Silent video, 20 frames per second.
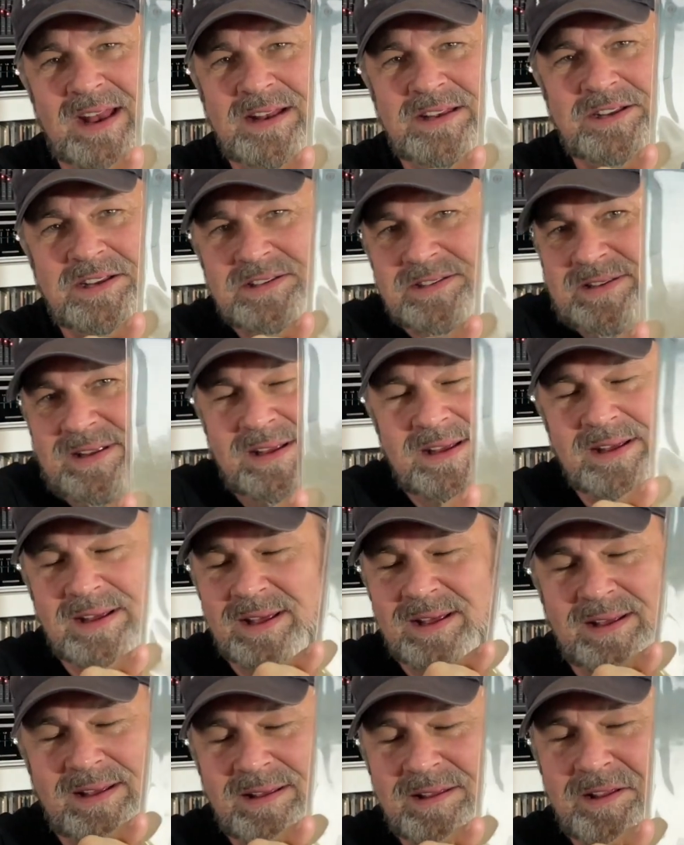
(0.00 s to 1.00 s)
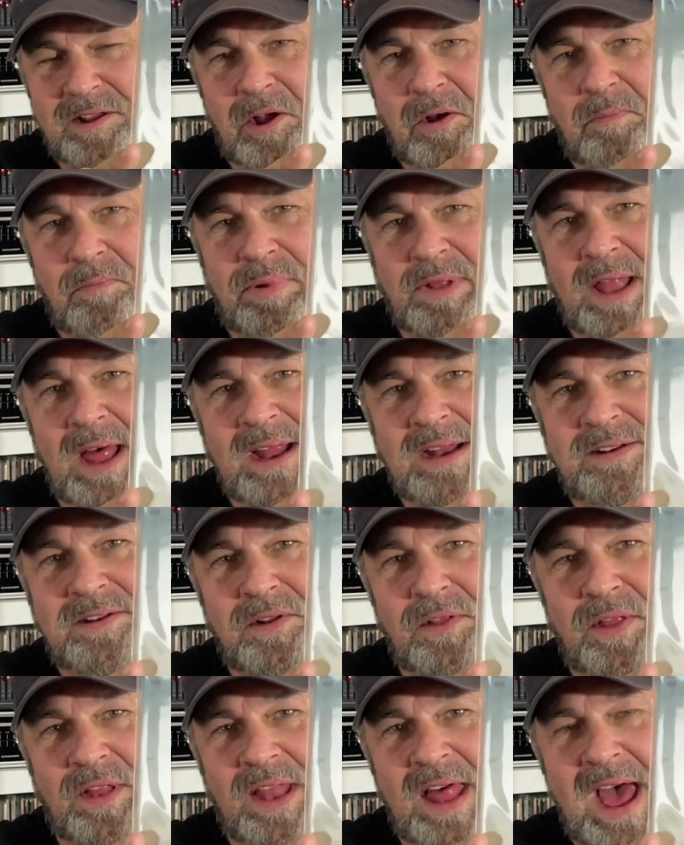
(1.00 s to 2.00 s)
of just you know, blinked
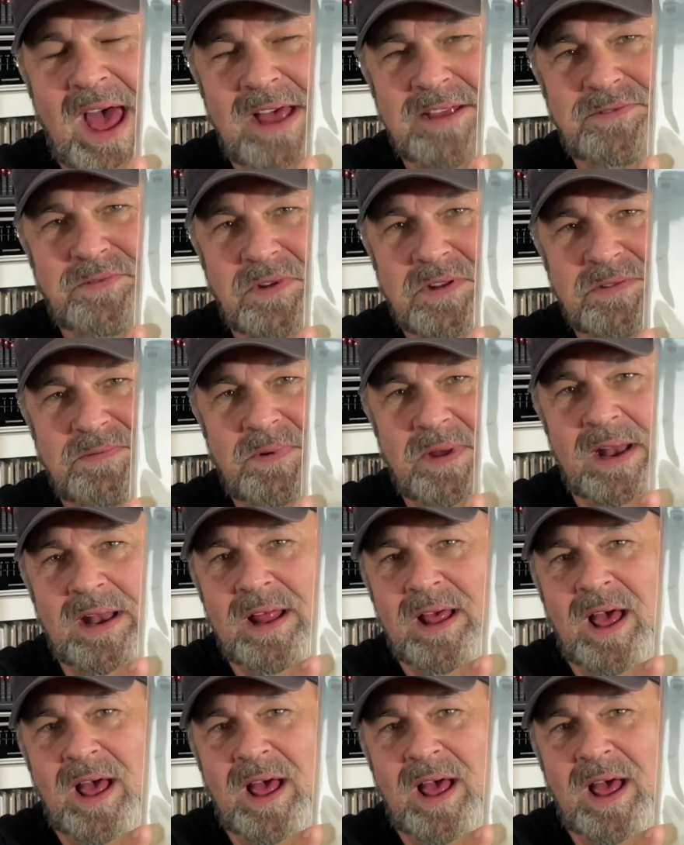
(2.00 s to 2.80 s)
on the last ones, but